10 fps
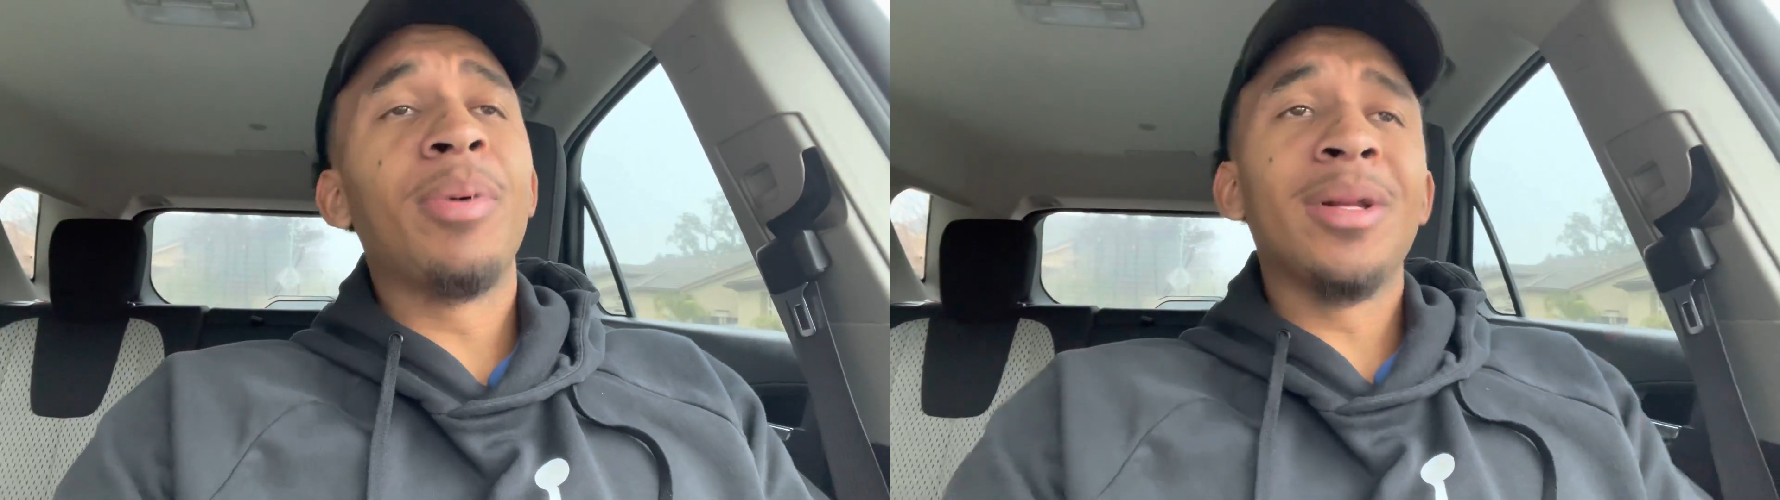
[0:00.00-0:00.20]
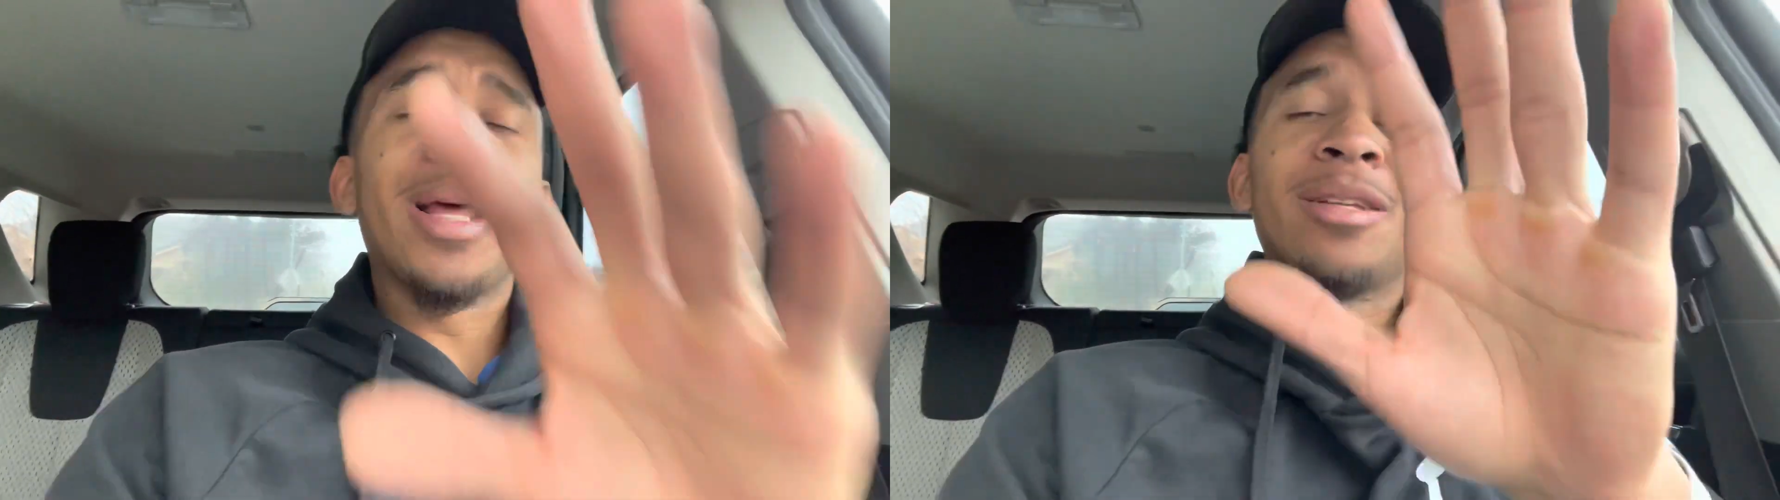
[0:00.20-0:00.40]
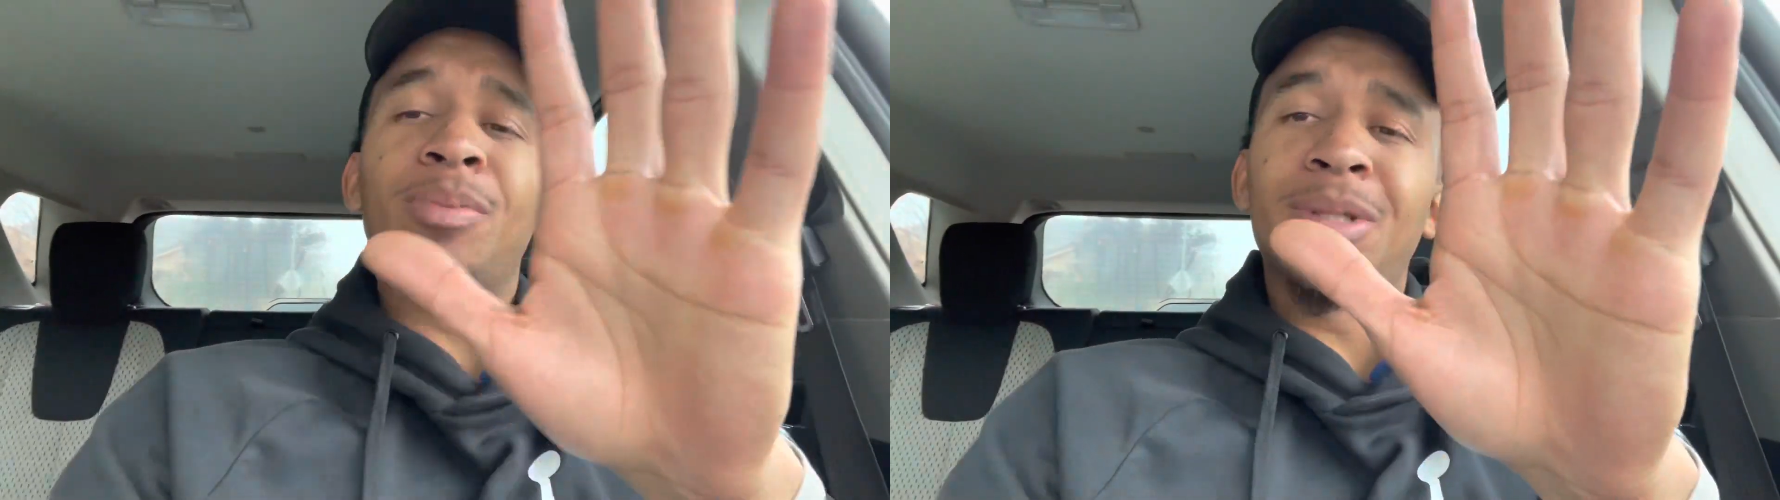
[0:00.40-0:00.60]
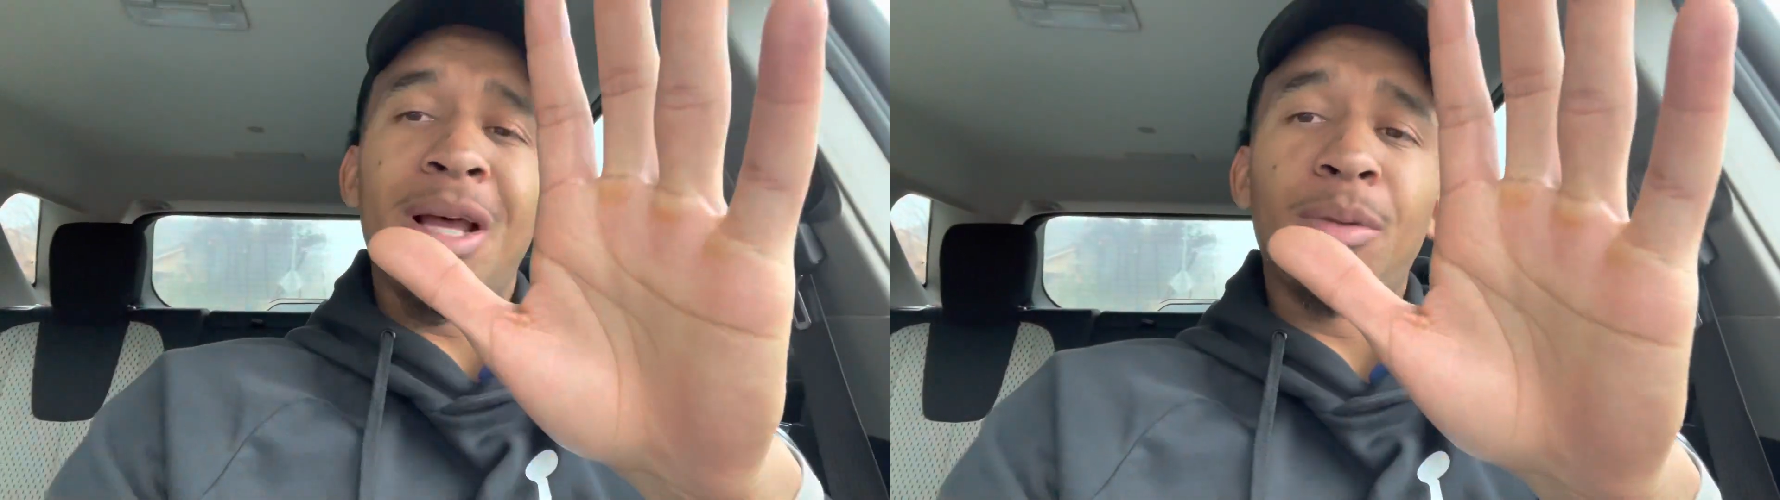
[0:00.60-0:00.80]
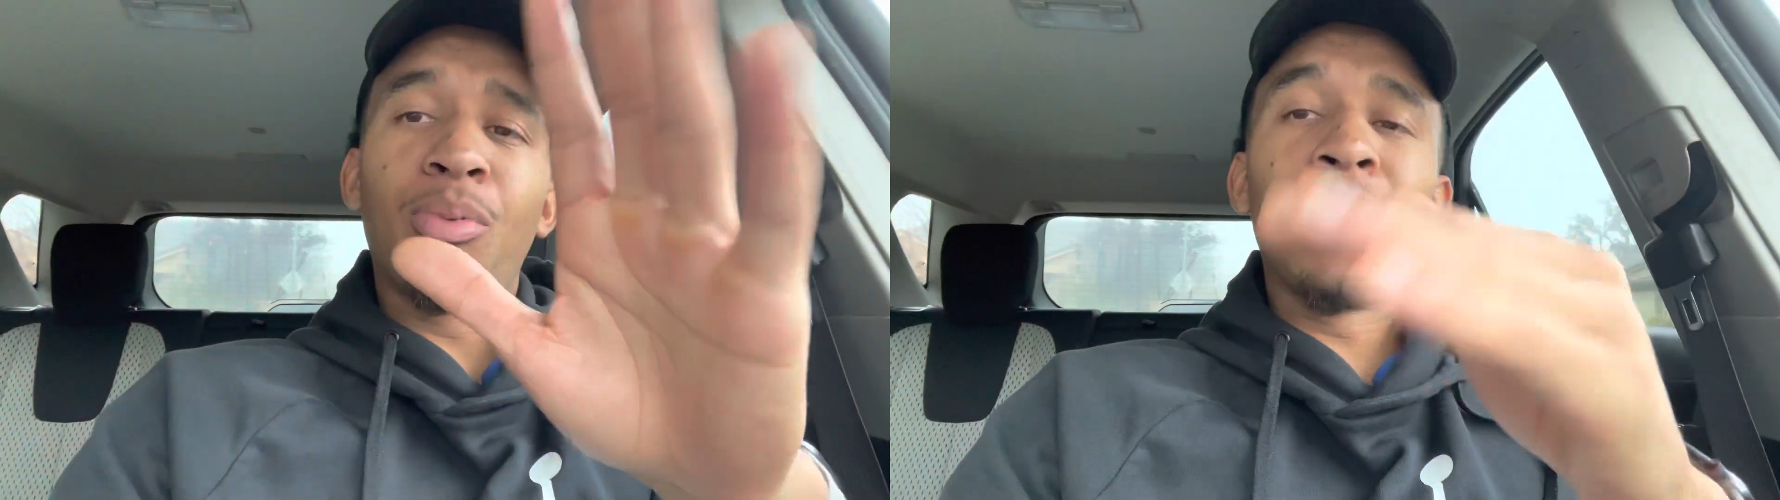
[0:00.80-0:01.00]
But that's
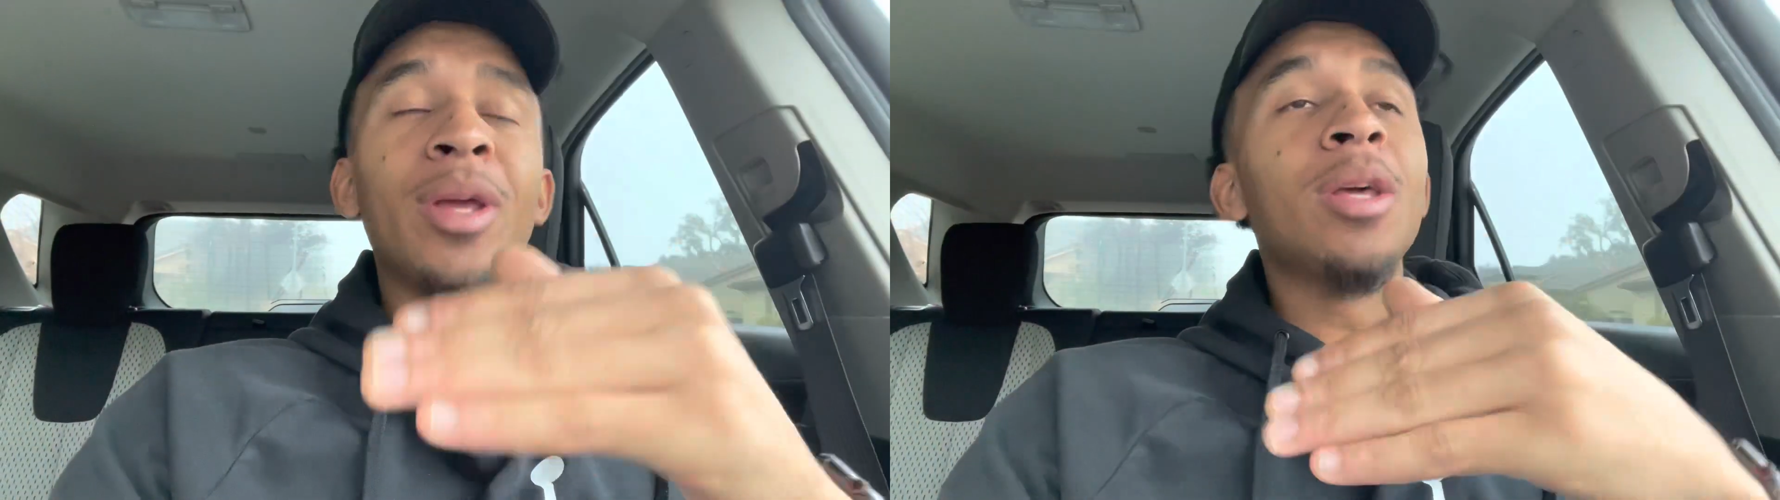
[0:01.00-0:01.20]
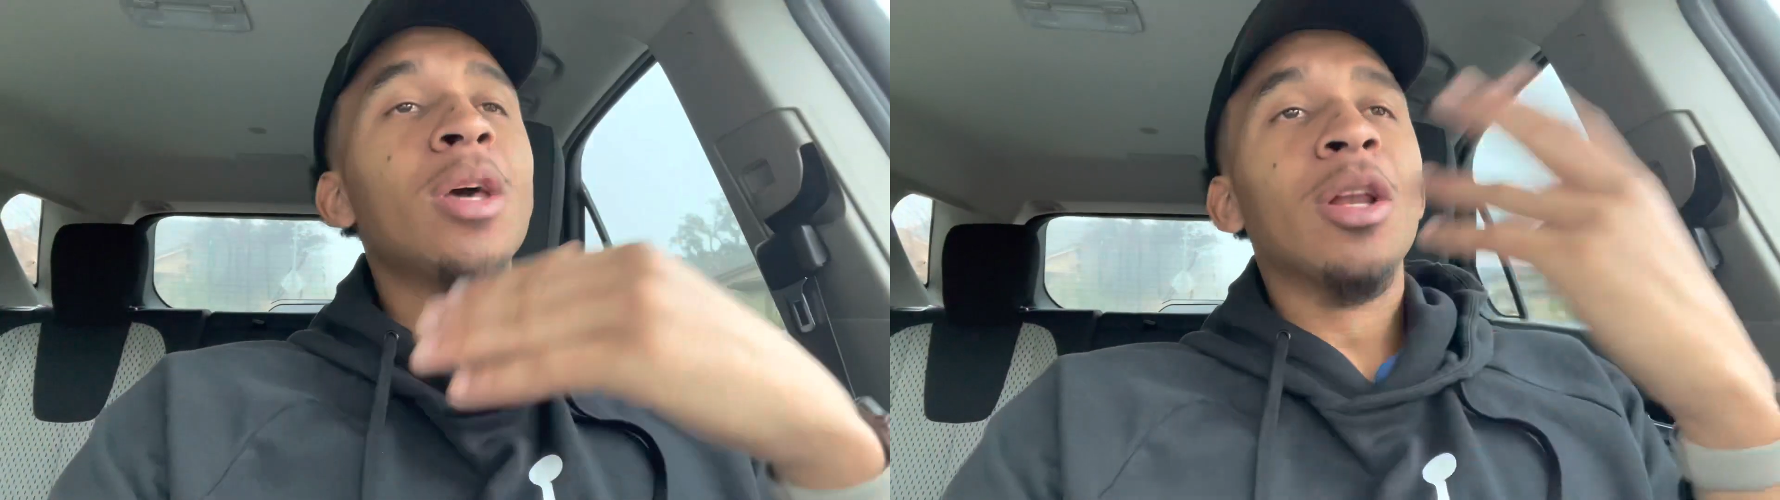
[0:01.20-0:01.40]
beside the point.